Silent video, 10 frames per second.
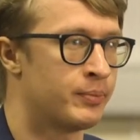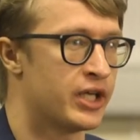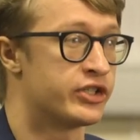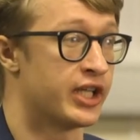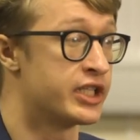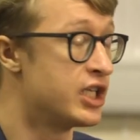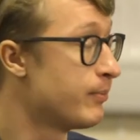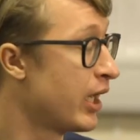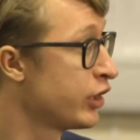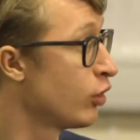places like
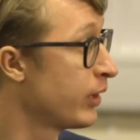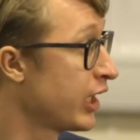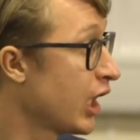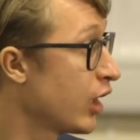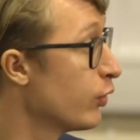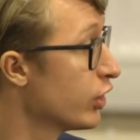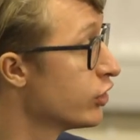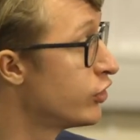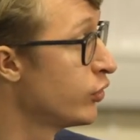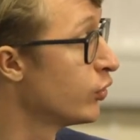DeepMind and OpenAI where you
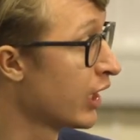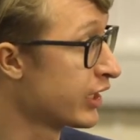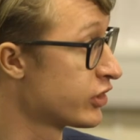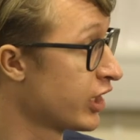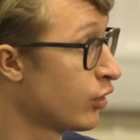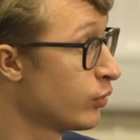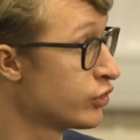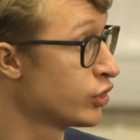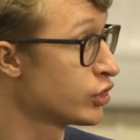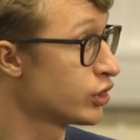could do like this kind of
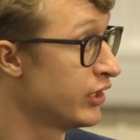research